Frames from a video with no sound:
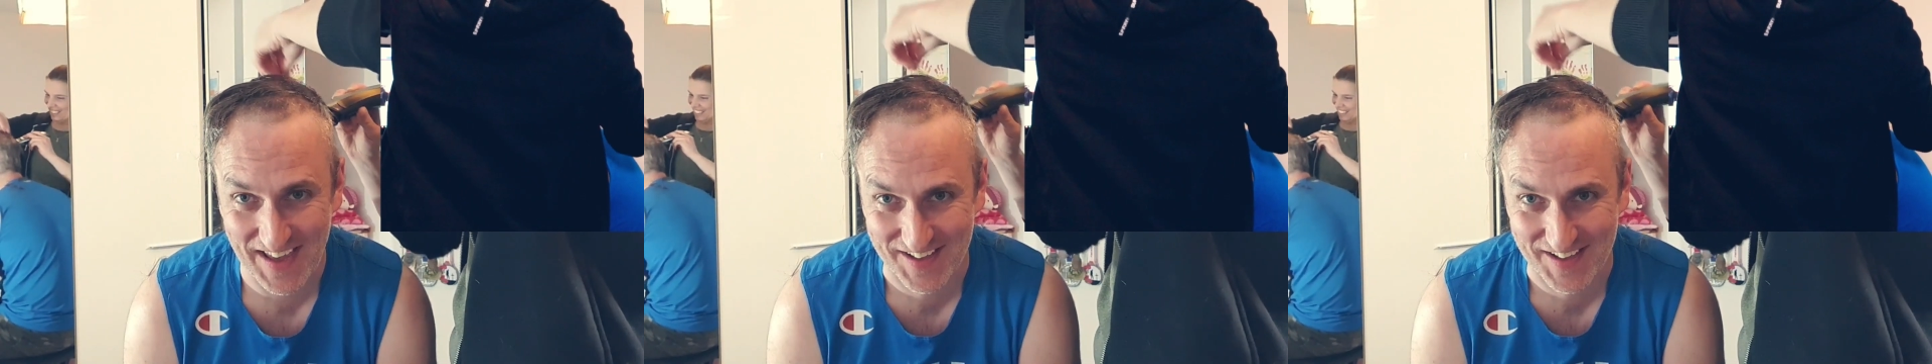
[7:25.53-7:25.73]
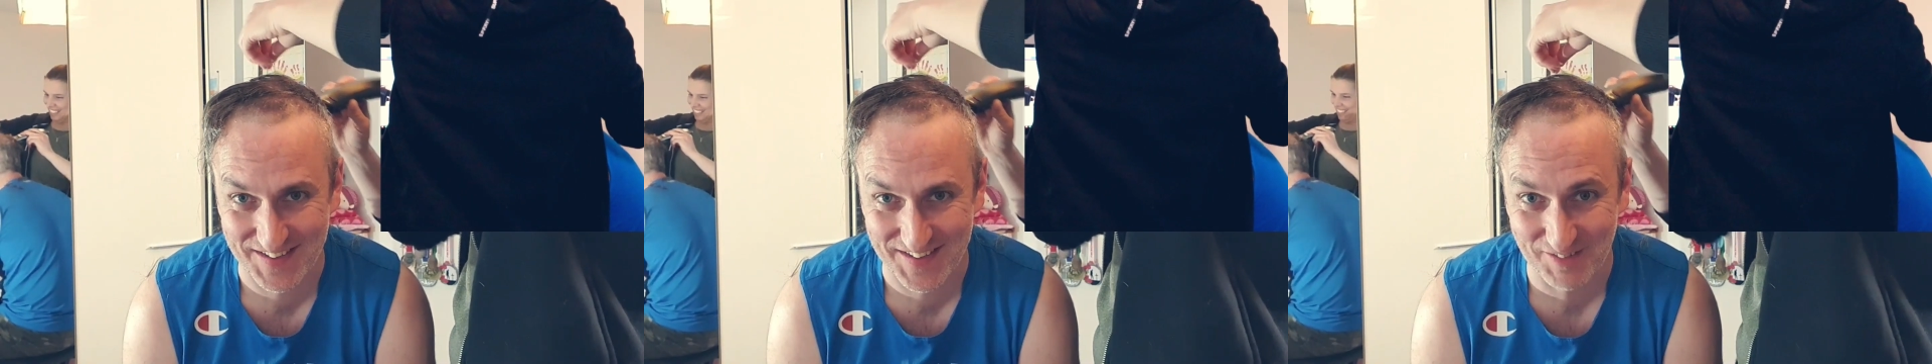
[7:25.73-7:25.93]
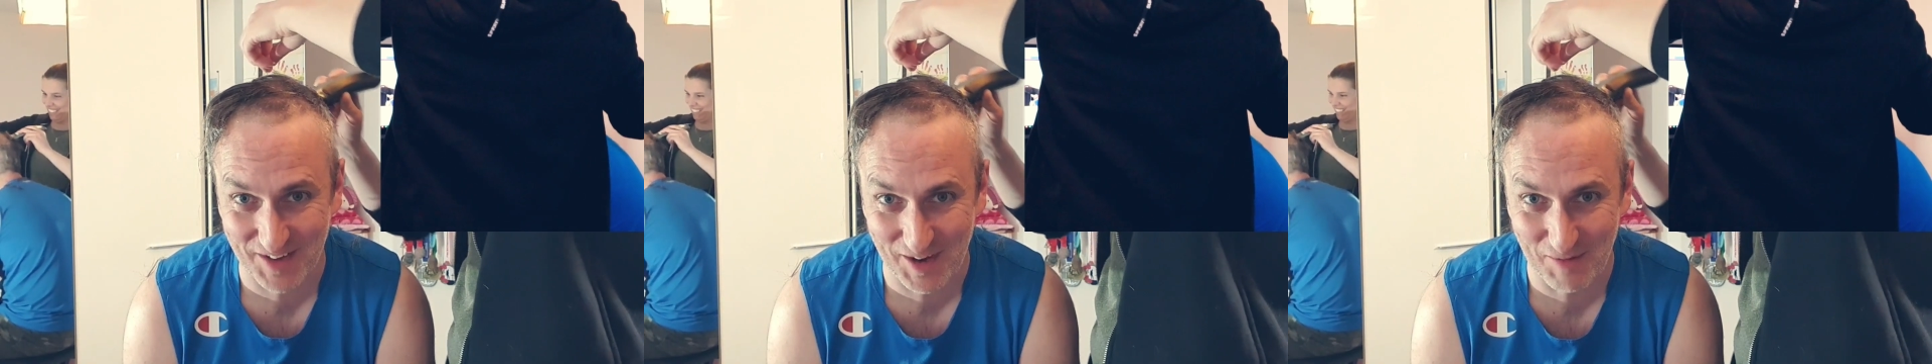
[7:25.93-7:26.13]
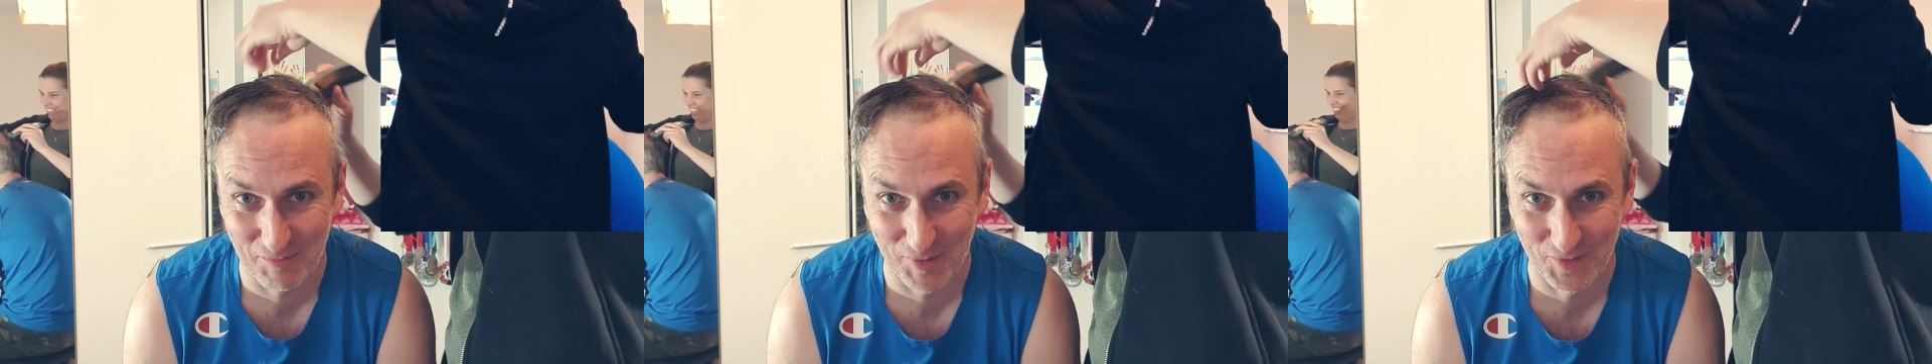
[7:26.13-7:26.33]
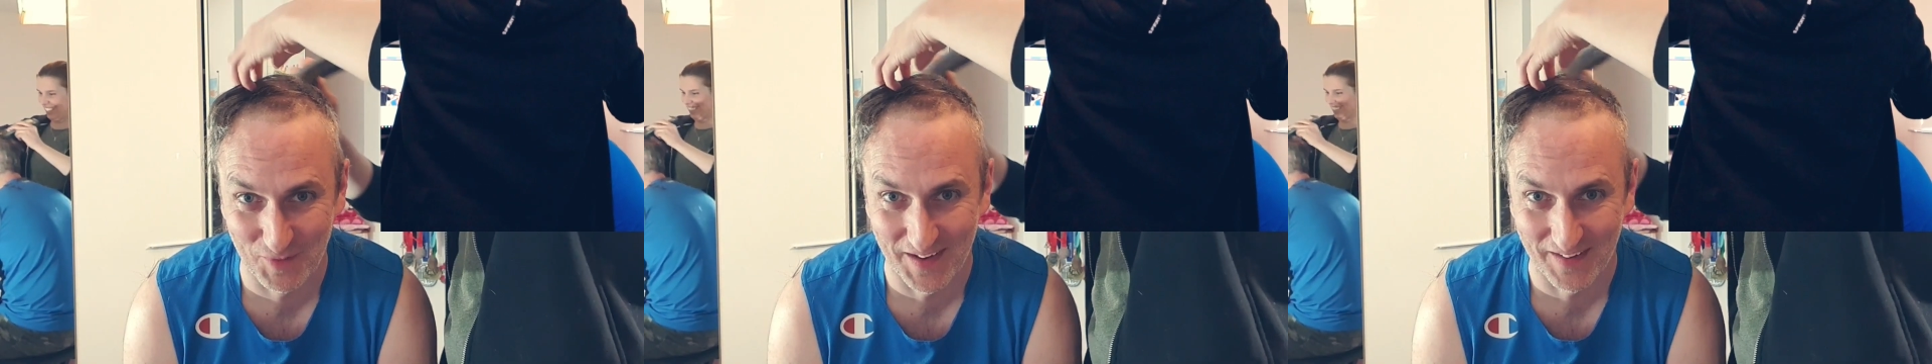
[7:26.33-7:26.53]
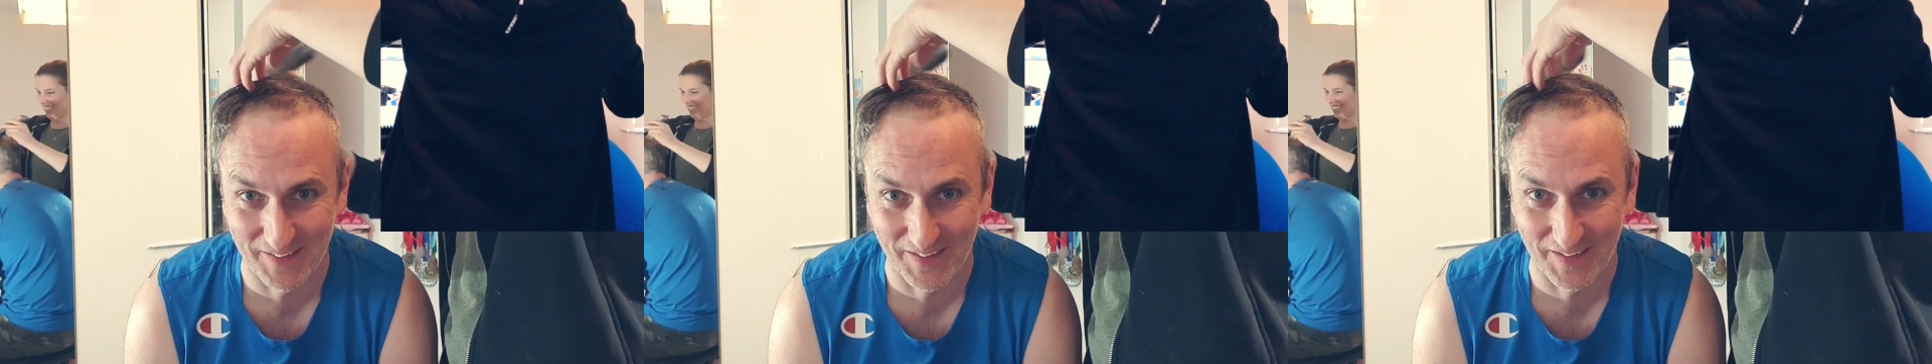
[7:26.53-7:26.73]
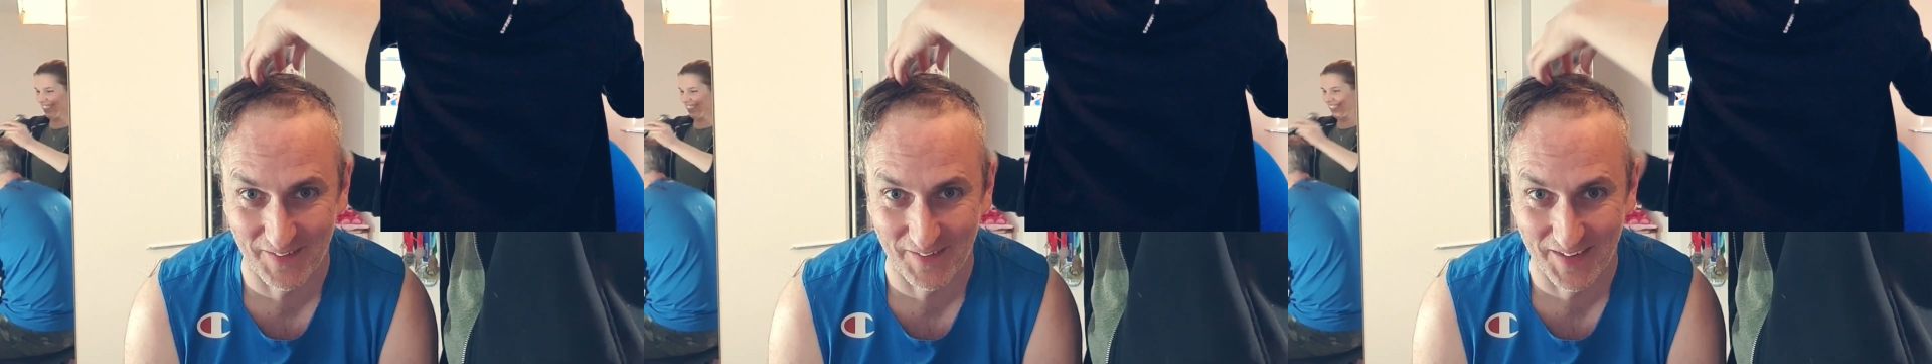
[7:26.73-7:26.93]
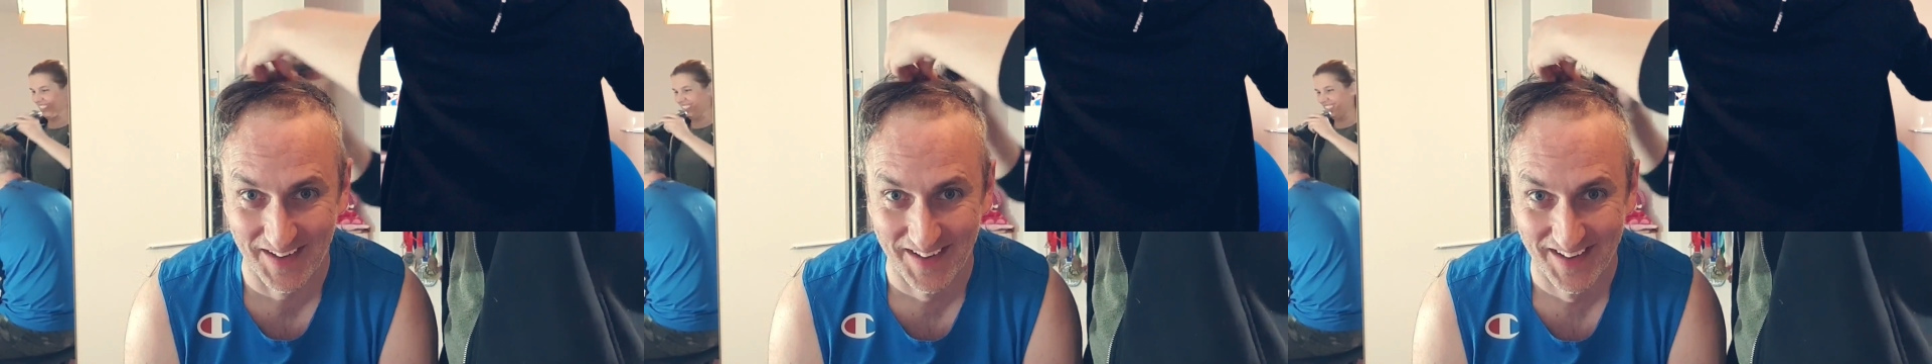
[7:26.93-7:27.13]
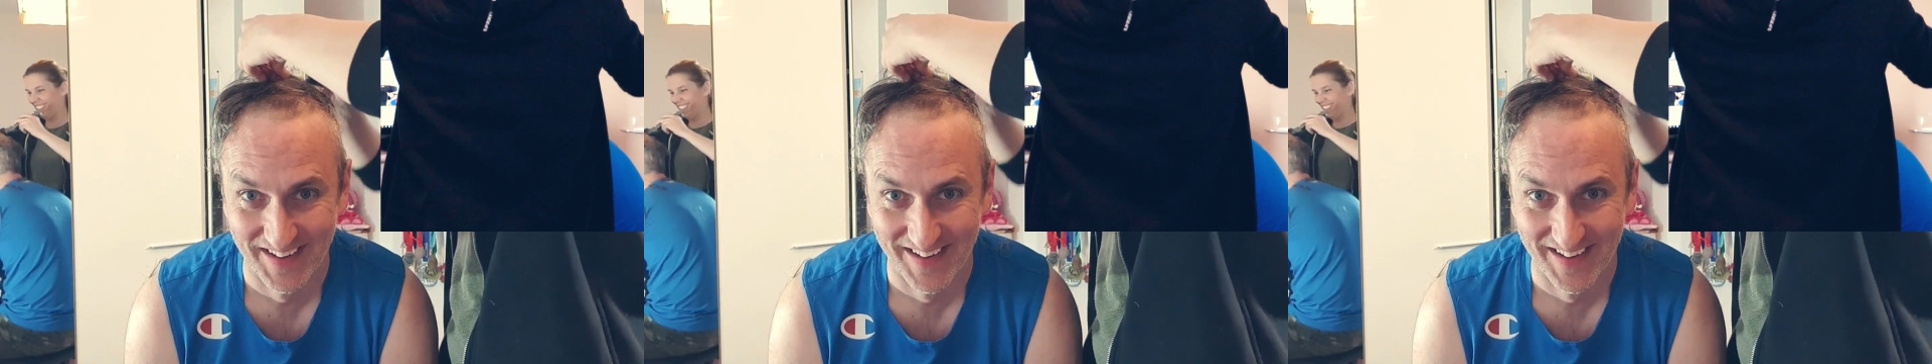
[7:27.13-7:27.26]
because I'm going bald there anyway.